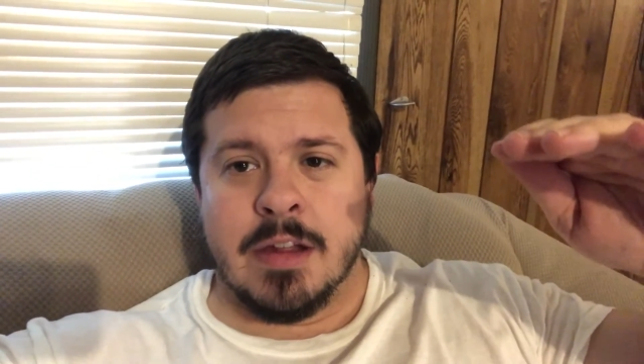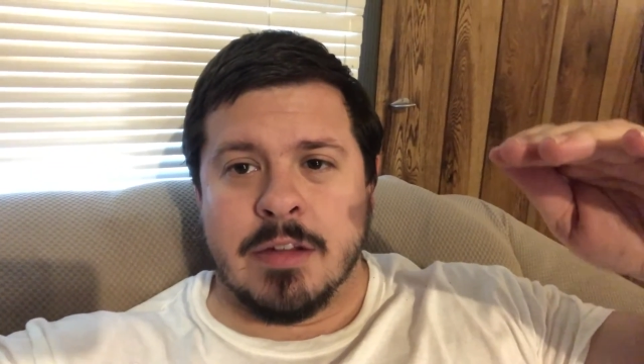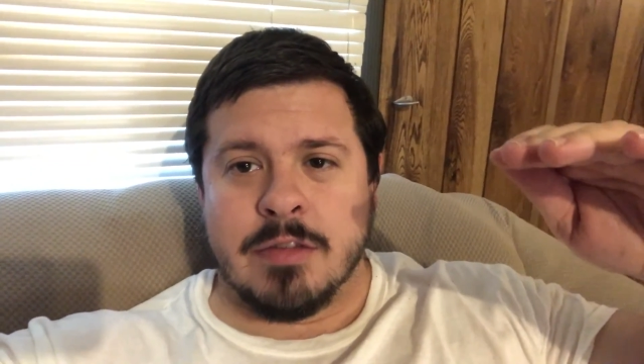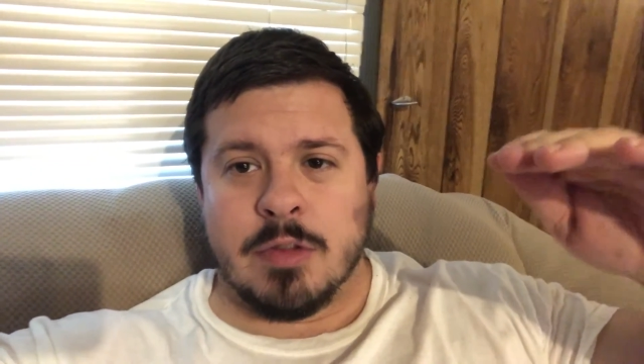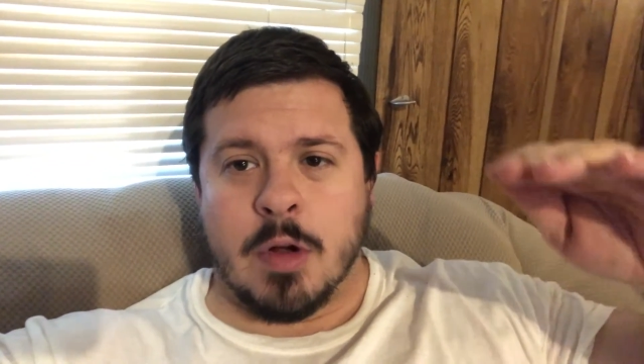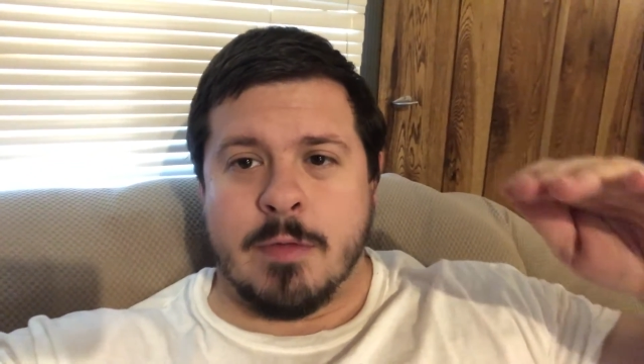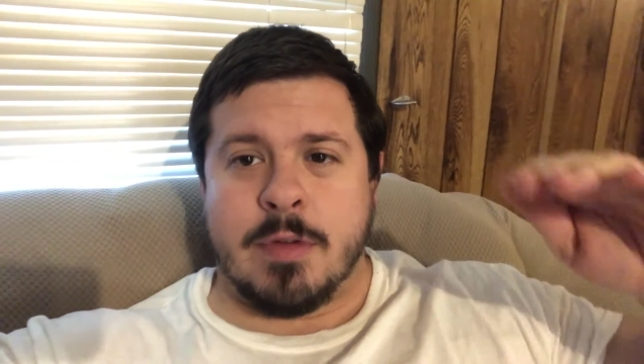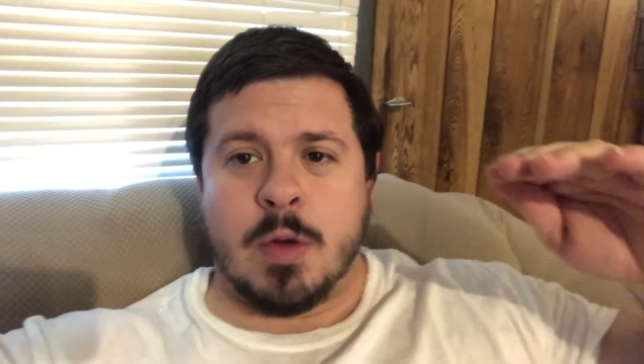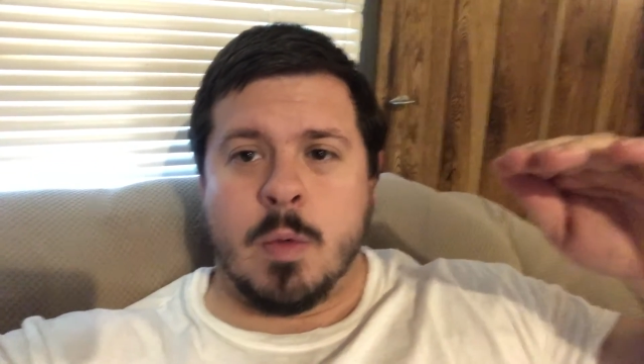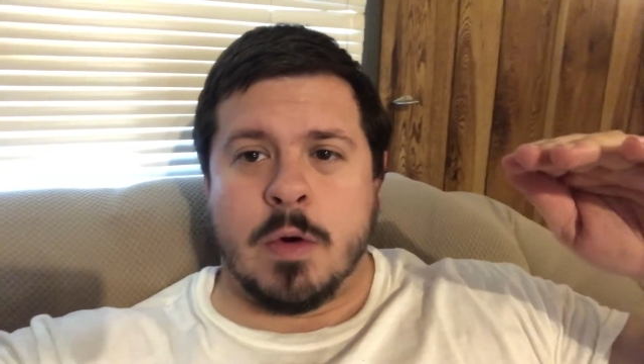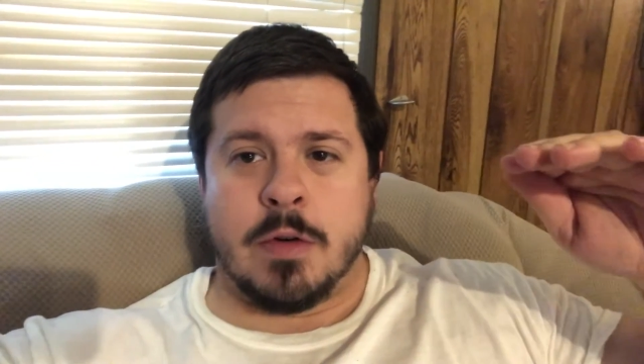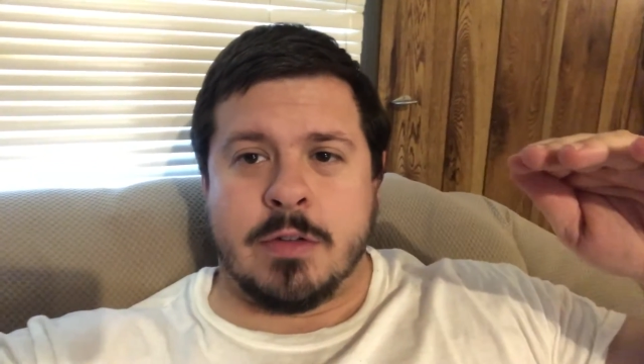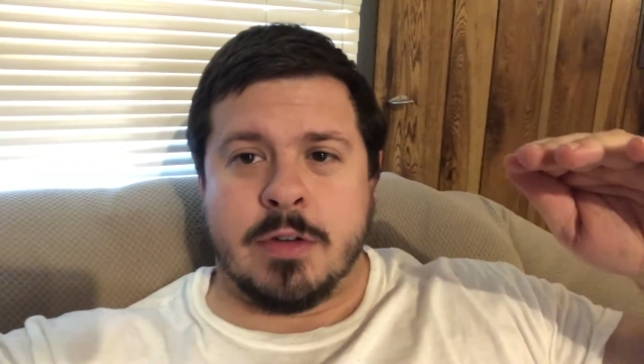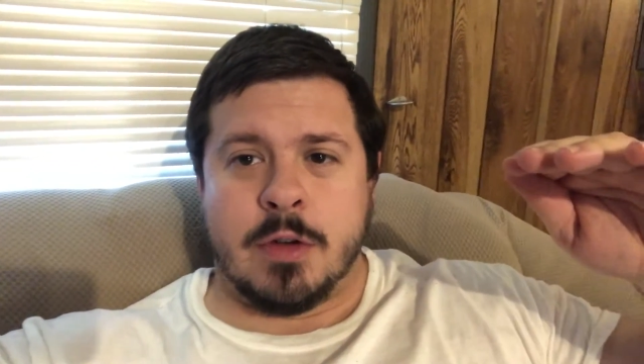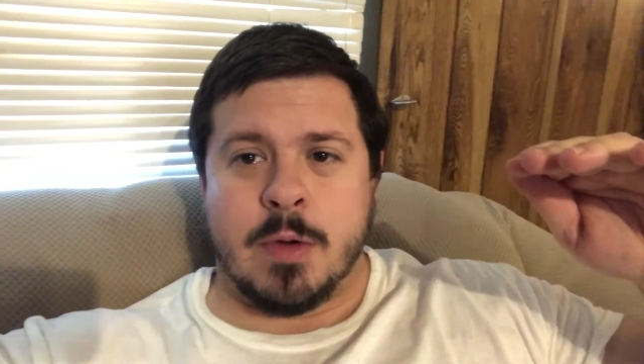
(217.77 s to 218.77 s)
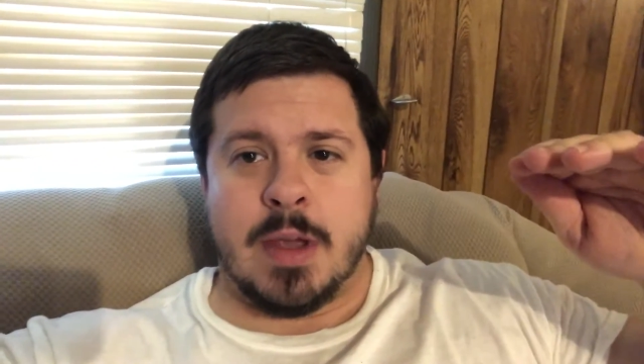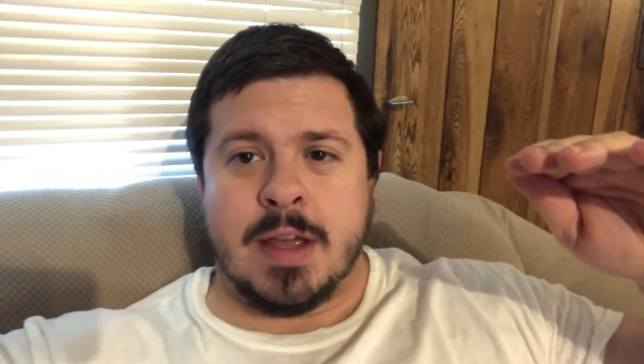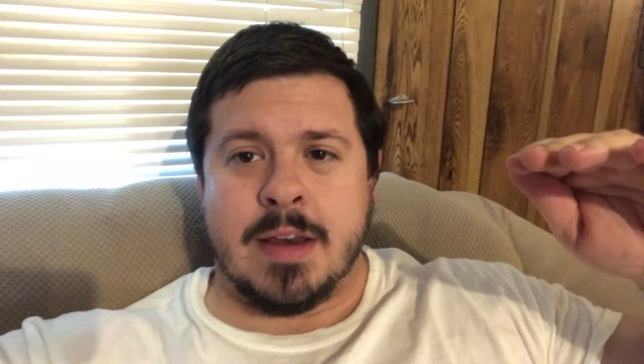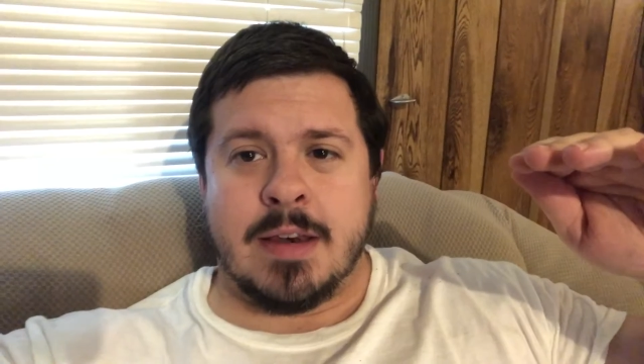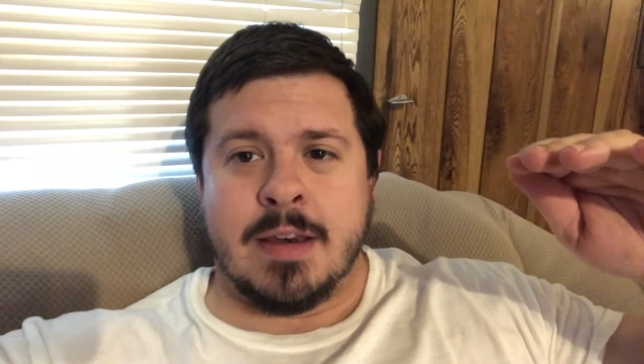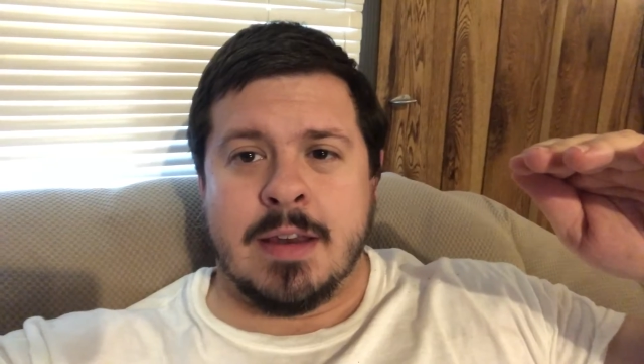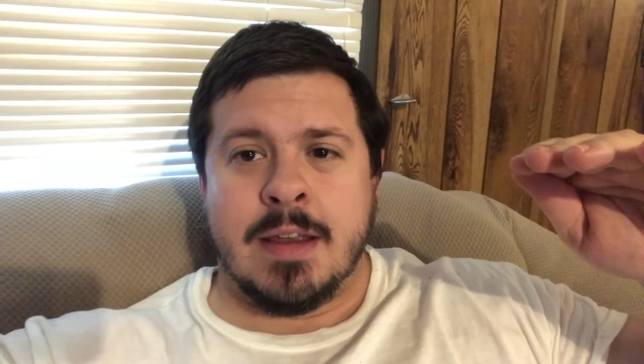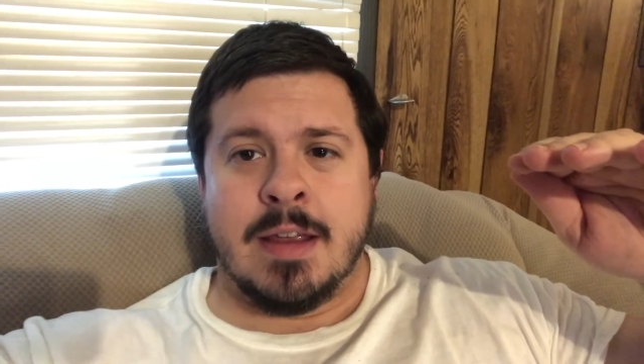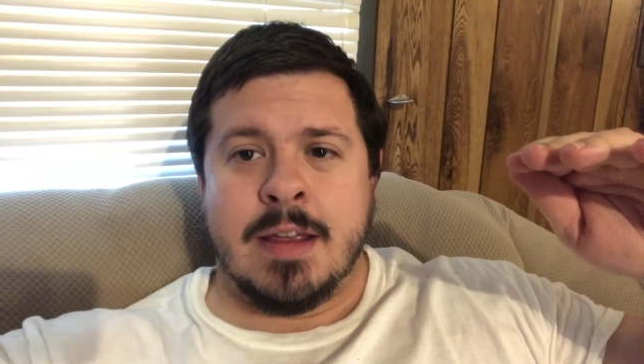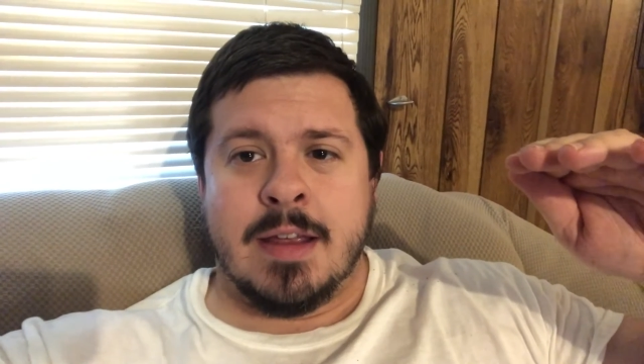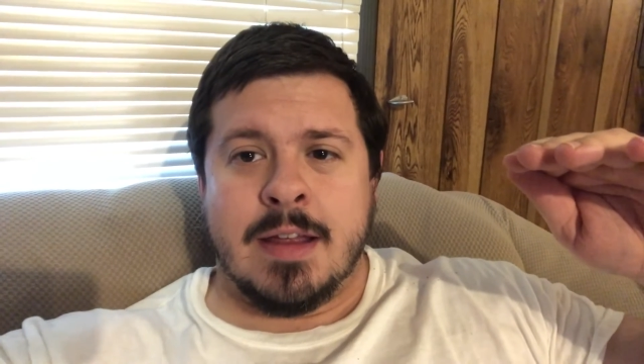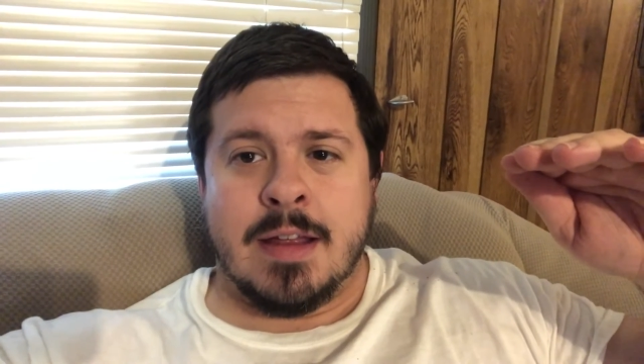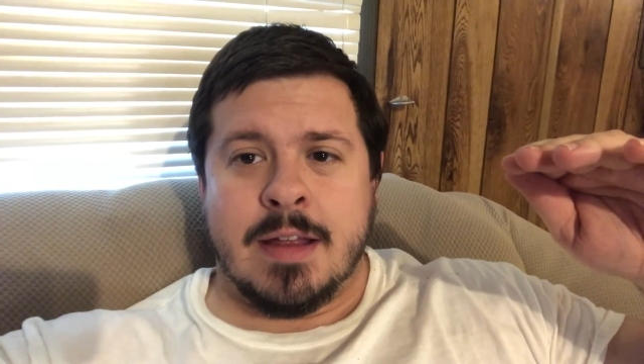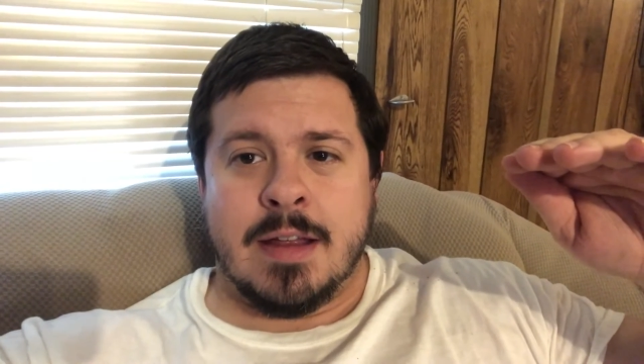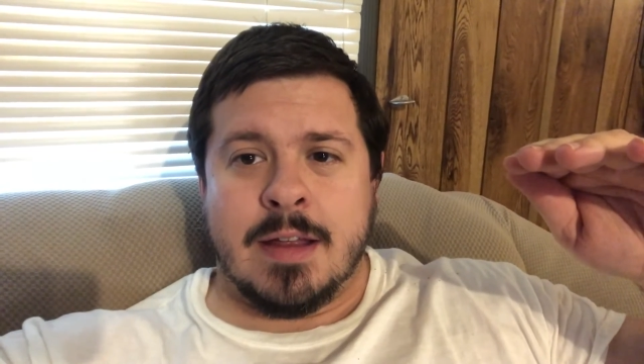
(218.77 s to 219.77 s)
So if you were to hit,
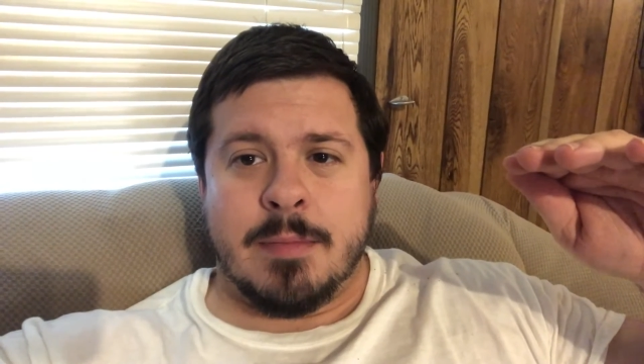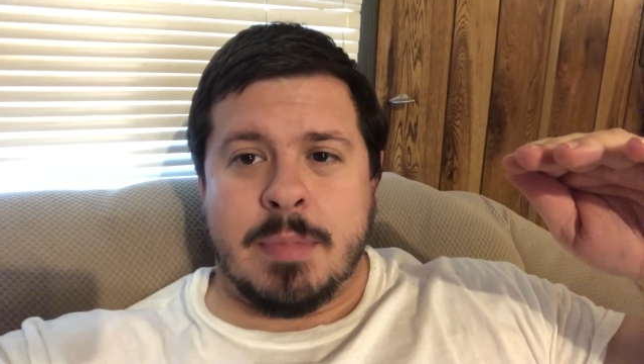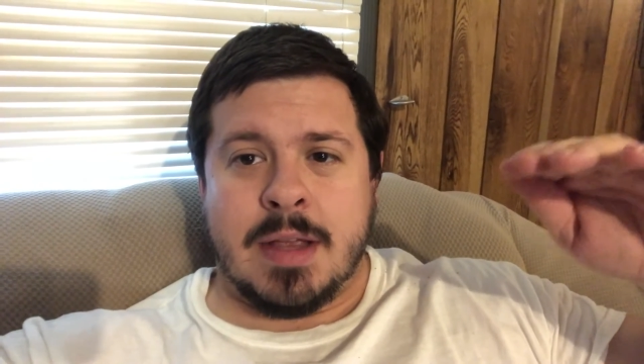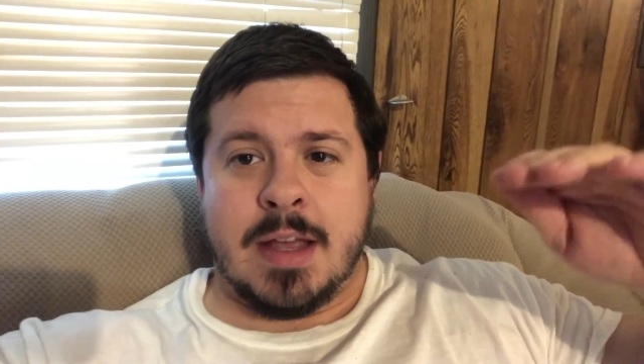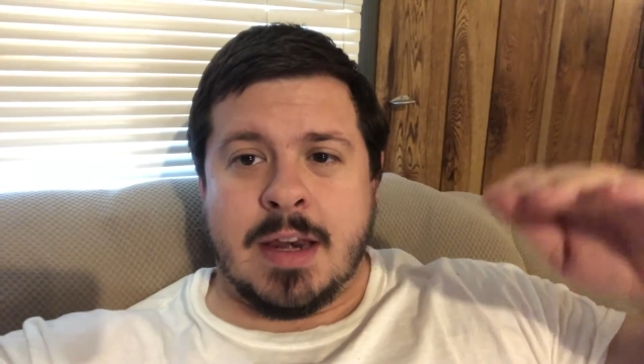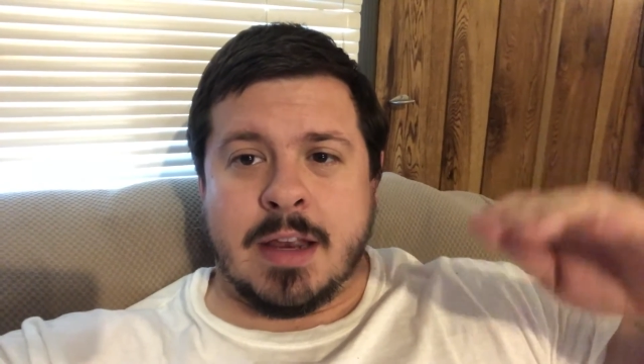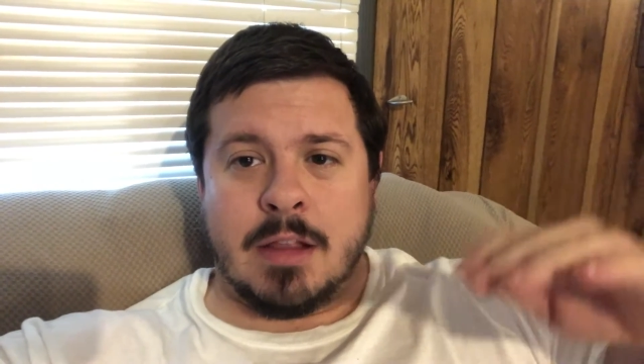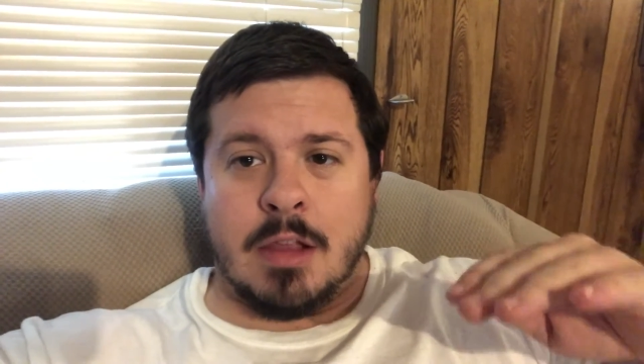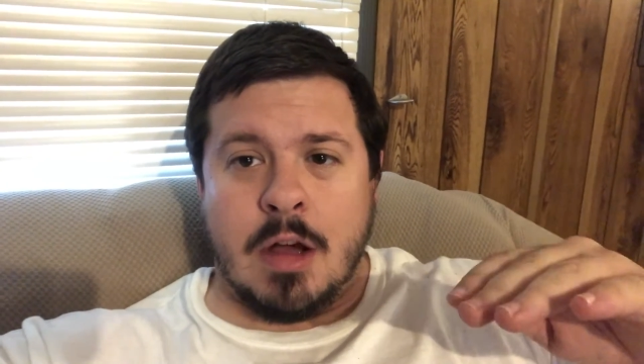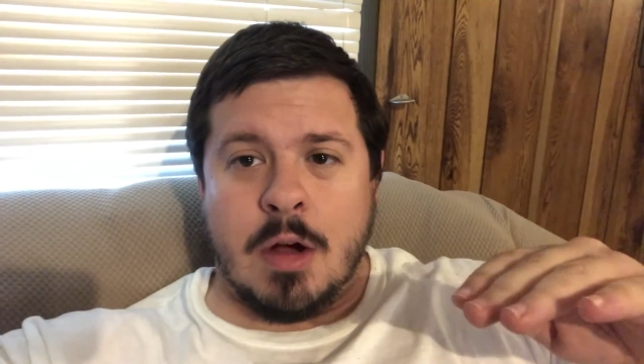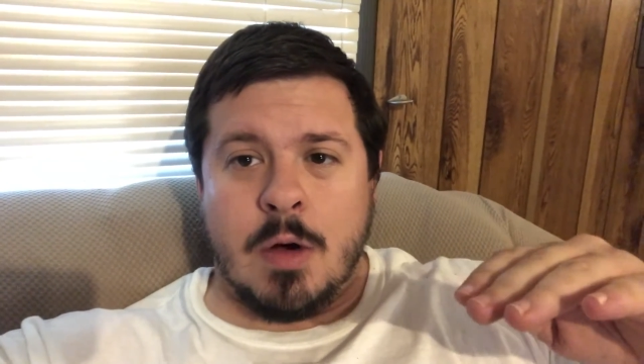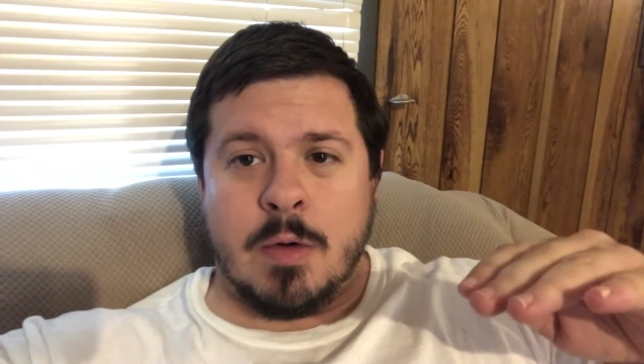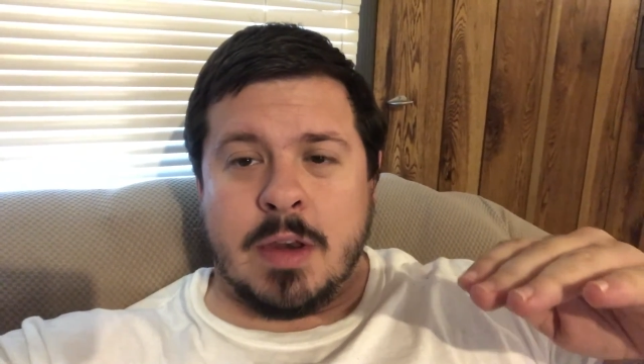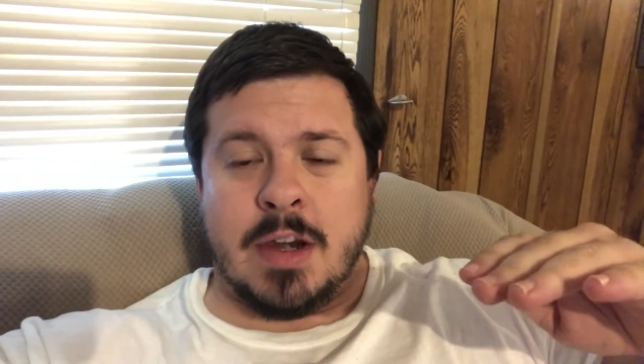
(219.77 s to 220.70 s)
be hitting low,